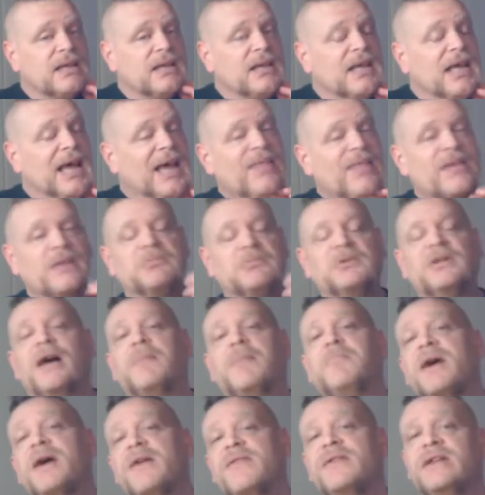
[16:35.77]
and that a
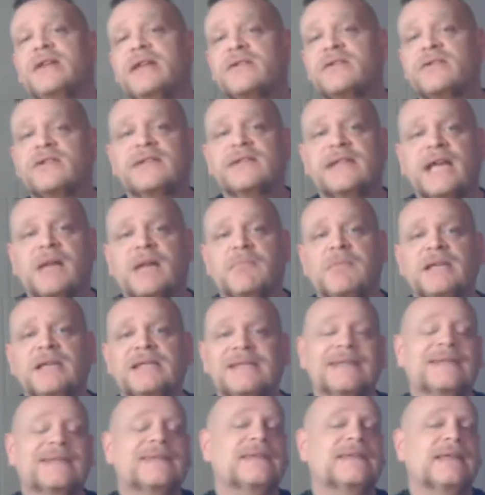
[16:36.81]
plot by the nation's enemies
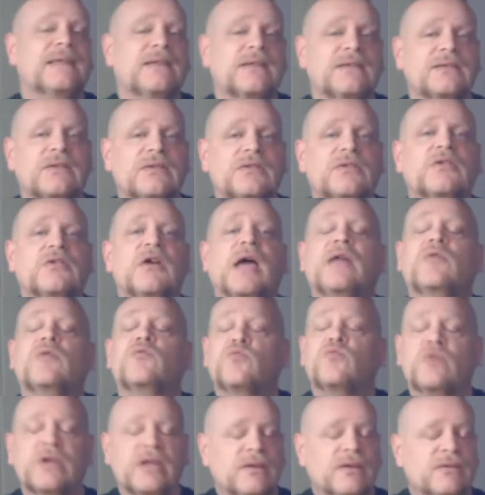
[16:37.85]
is sinister
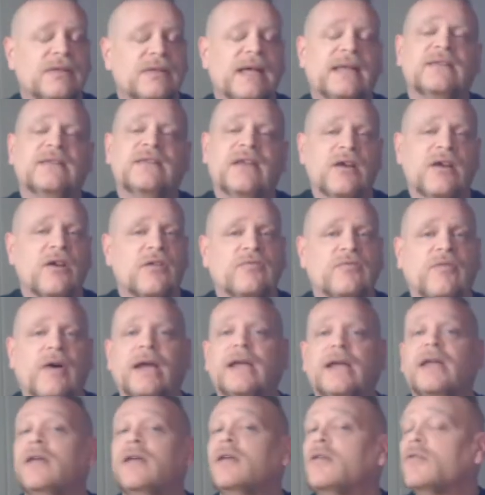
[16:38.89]
and real and
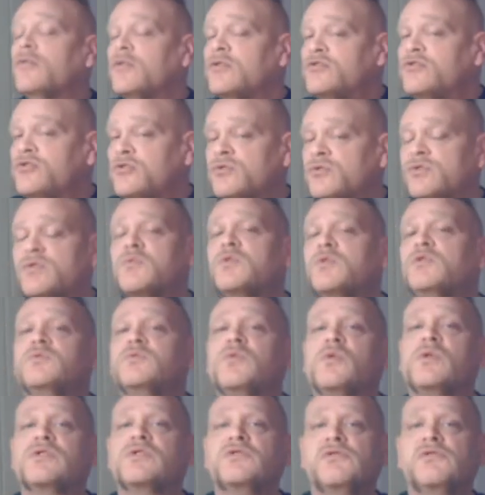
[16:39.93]
terrifying. The Jews in World
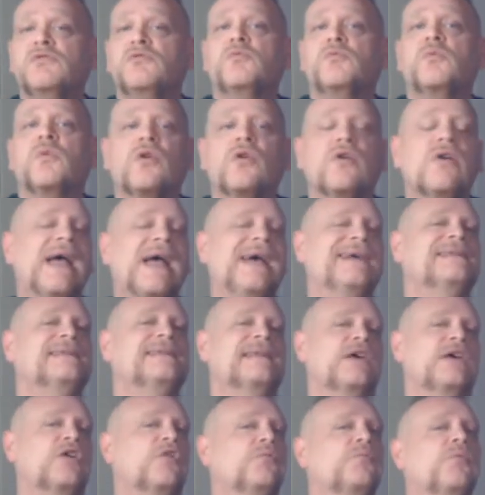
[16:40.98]
War II were, as
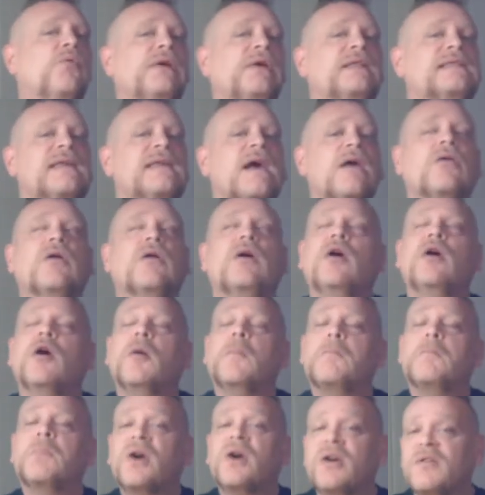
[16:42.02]
Eco points out,
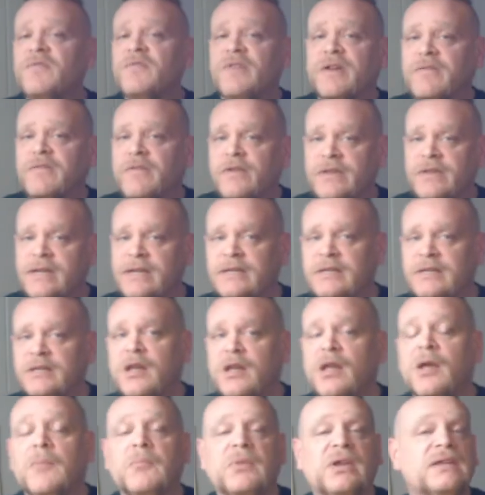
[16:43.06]
perfect for this,
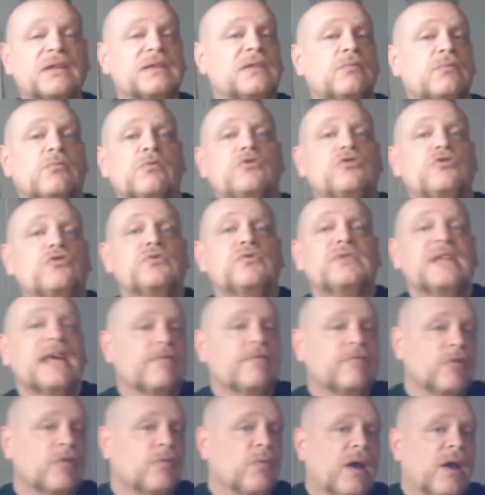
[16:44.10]
because there were Jews
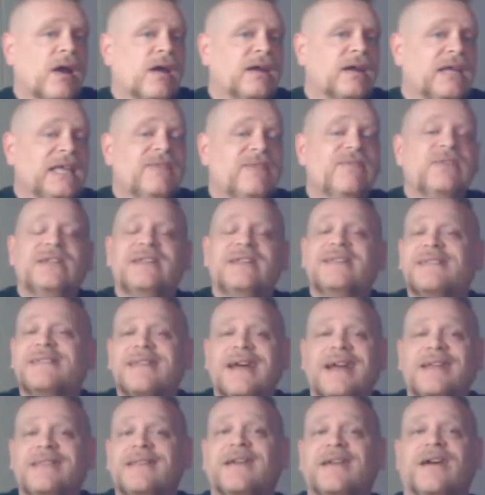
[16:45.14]
everywhere, even
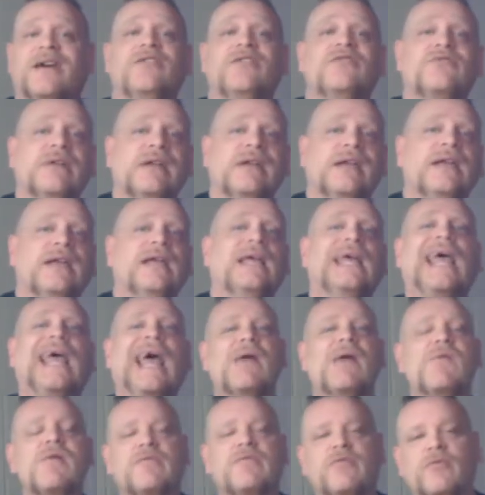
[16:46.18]
inside the country.
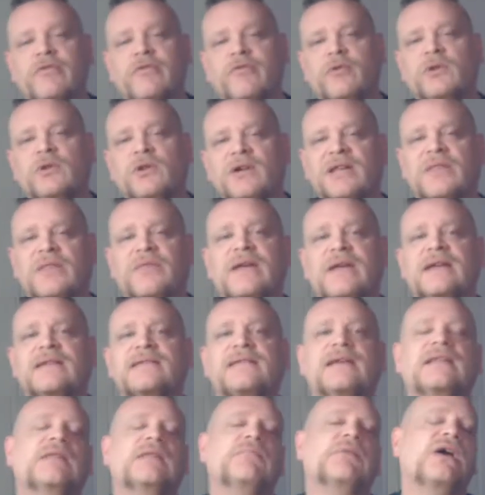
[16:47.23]
However, if we look at things
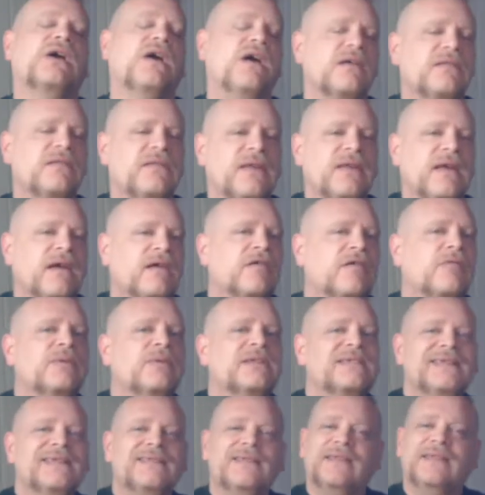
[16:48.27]
like the McCarthy era, we
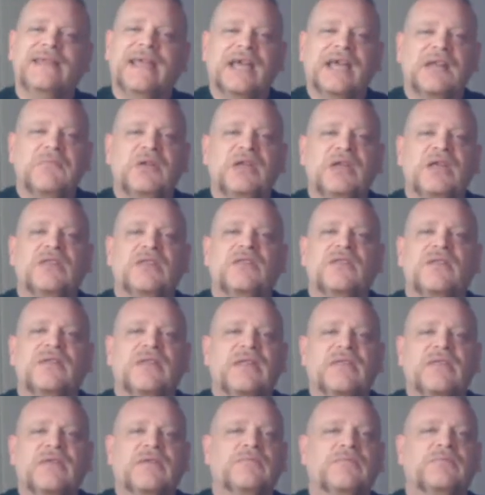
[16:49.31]
see that the enemy
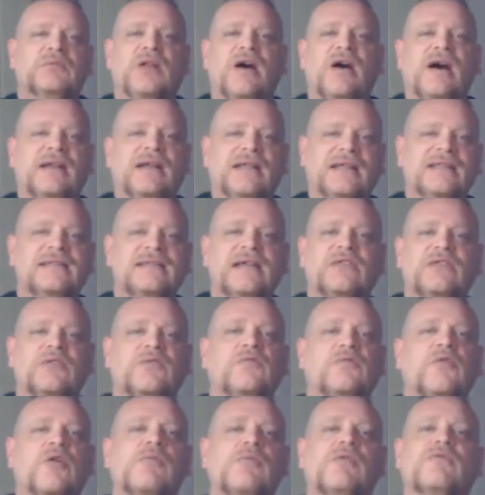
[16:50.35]
in the plot can take the
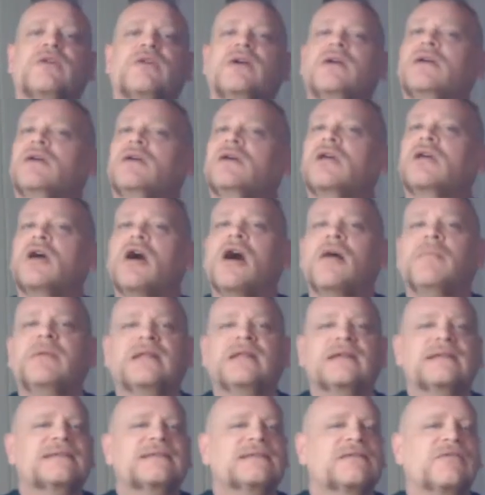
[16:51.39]
form of
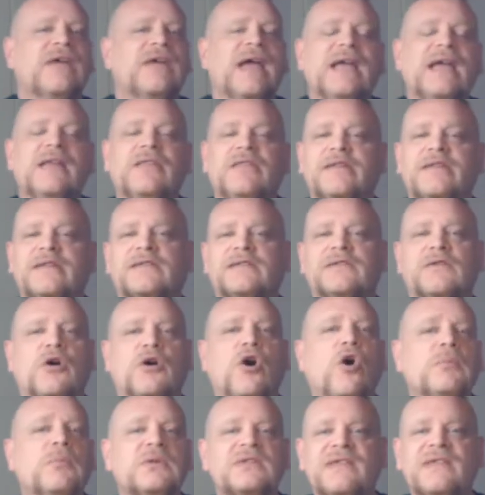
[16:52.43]
communists or atheists or
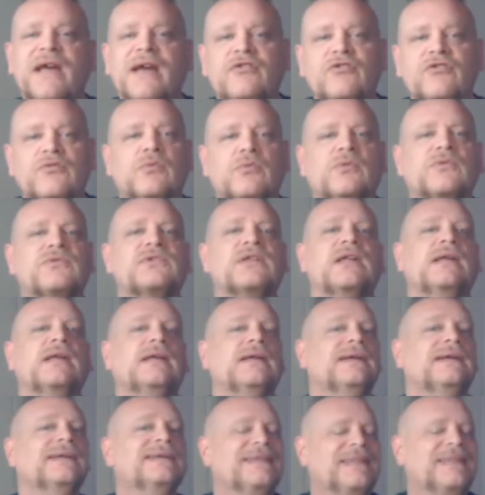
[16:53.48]
homosexuals,
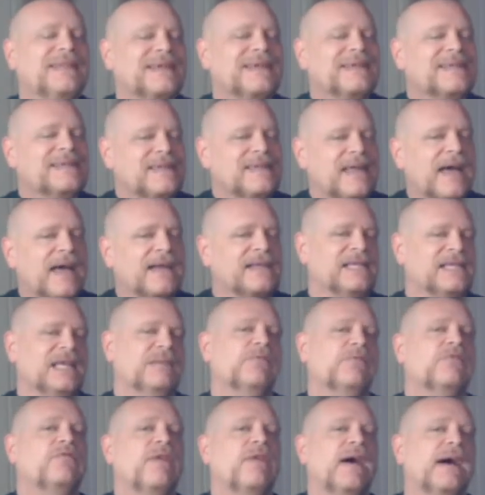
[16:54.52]
to the exact
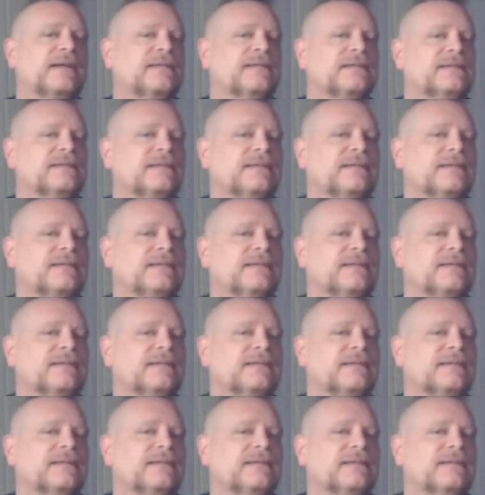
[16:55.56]
same effect.